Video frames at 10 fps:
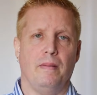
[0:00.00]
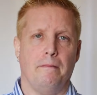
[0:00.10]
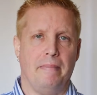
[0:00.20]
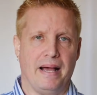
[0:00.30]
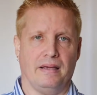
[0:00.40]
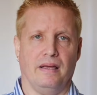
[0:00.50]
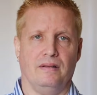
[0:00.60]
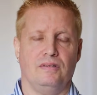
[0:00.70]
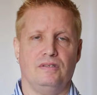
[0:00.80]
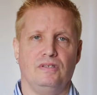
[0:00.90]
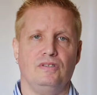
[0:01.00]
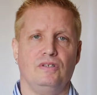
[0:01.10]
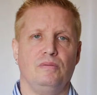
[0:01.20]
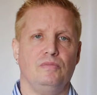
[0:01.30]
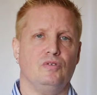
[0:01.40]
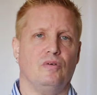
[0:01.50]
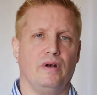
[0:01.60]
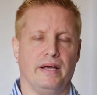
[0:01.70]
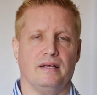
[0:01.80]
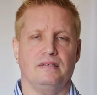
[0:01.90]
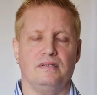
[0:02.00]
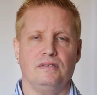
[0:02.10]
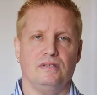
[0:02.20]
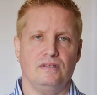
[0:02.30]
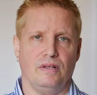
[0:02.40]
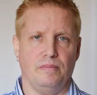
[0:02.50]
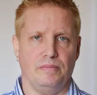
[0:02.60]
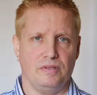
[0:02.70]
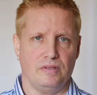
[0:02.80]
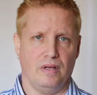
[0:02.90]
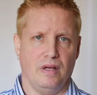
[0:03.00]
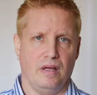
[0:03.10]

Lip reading: back-end systems or legacy systems